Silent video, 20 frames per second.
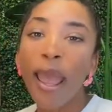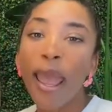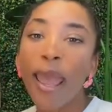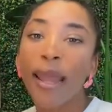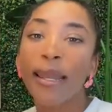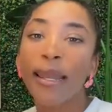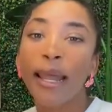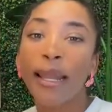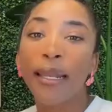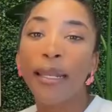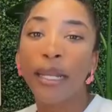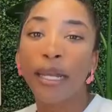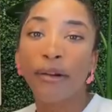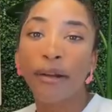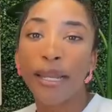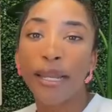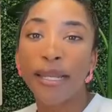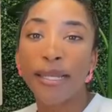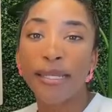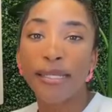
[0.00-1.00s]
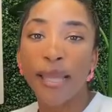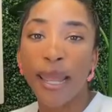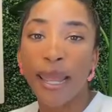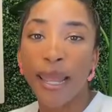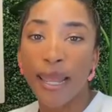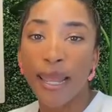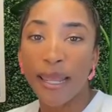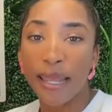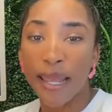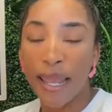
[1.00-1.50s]
And then there is
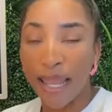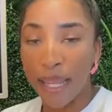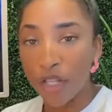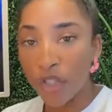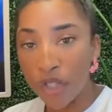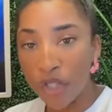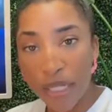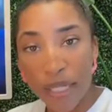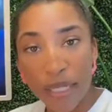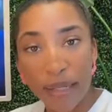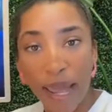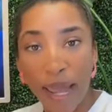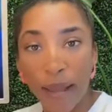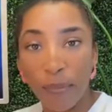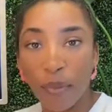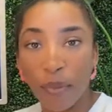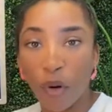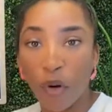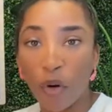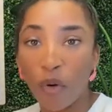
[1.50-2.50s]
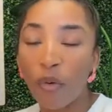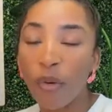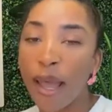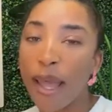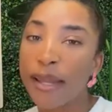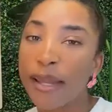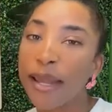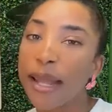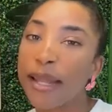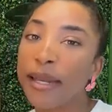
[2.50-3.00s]
a HD lipo,
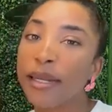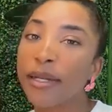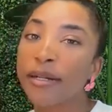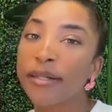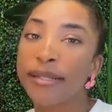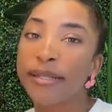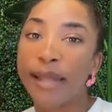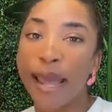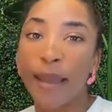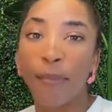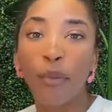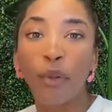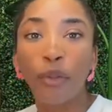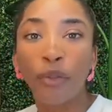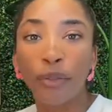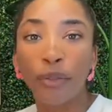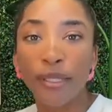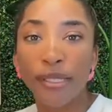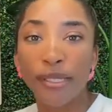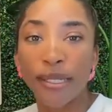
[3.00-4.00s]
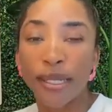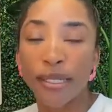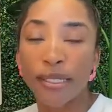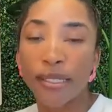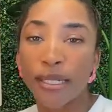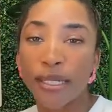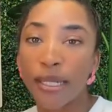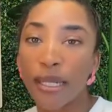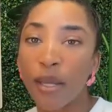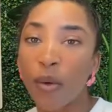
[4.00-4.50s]
and then there's lipo
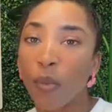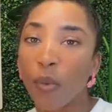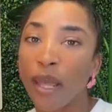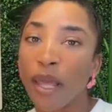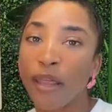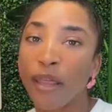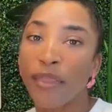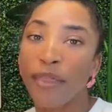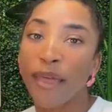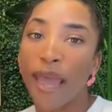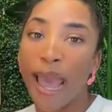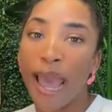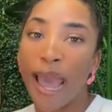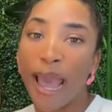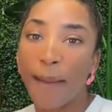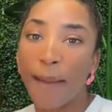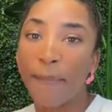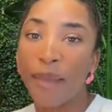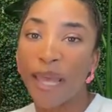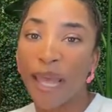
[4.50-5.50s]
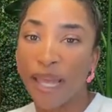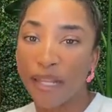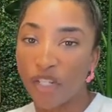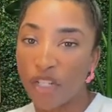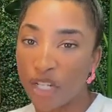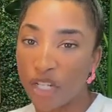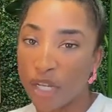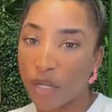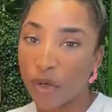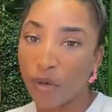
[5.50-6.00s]
360 with ab
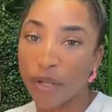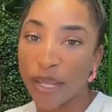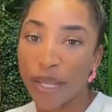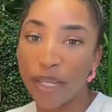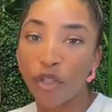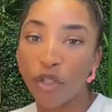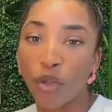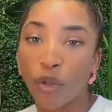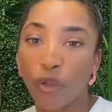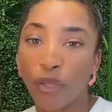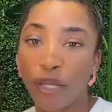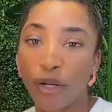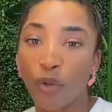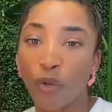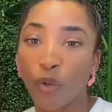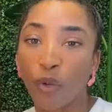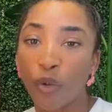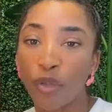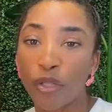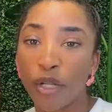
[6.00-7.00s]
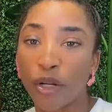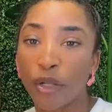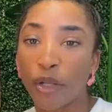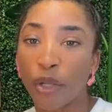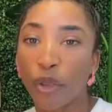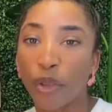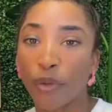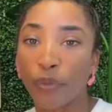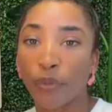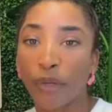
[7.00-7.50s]
etching. Okay, so those are the
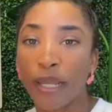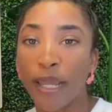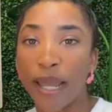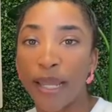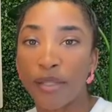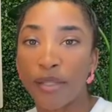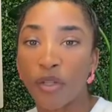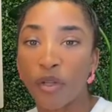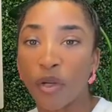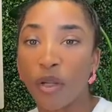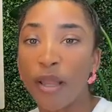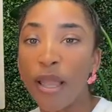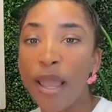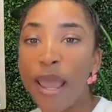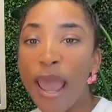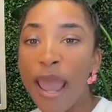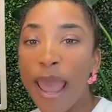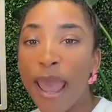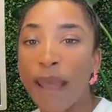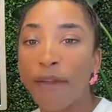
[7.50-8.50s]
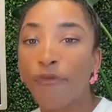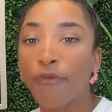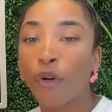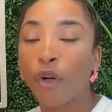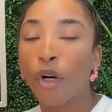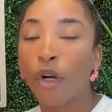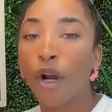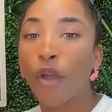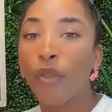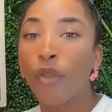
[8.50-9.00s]
3, Hazel. And
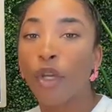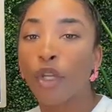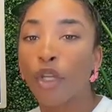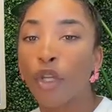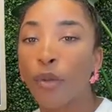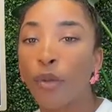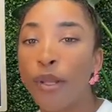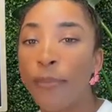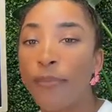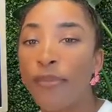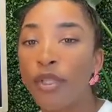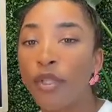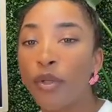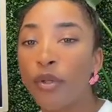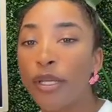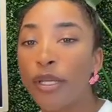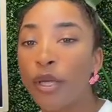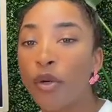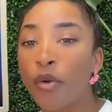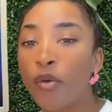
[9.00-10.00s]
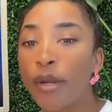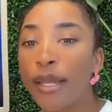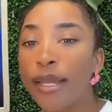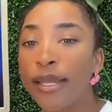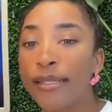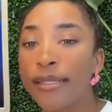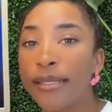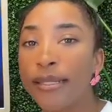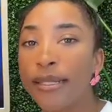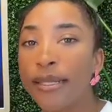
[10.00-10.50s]
for the cutie patootie who
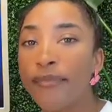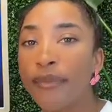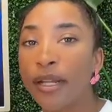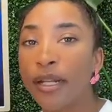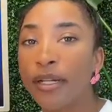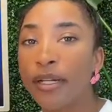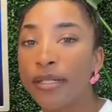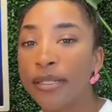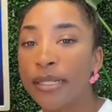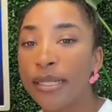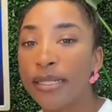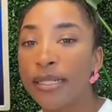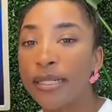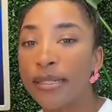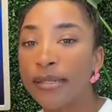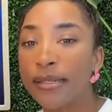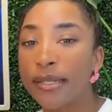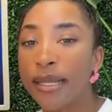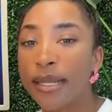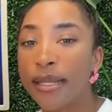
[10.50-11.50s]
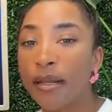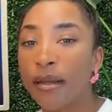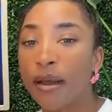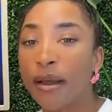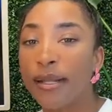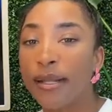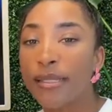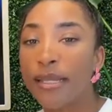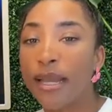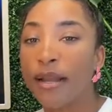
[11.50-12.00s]
is leaving their details in the
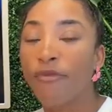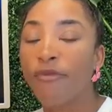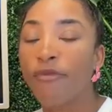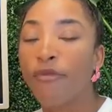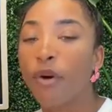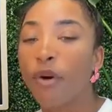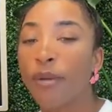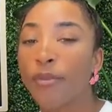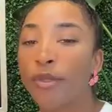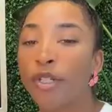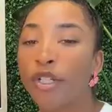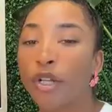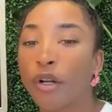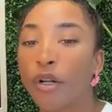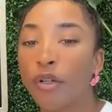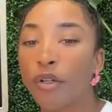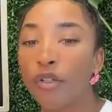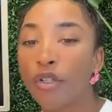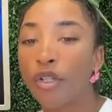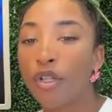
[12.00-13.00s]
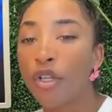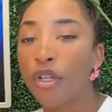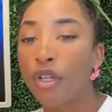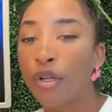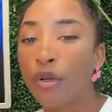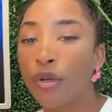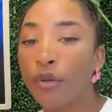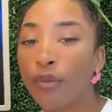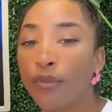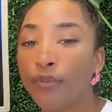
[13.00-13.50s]
contact form, shout out to
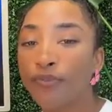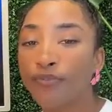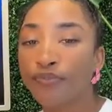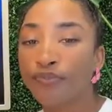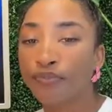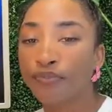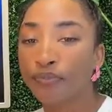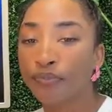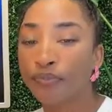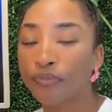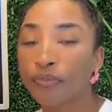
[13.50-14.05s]
you, because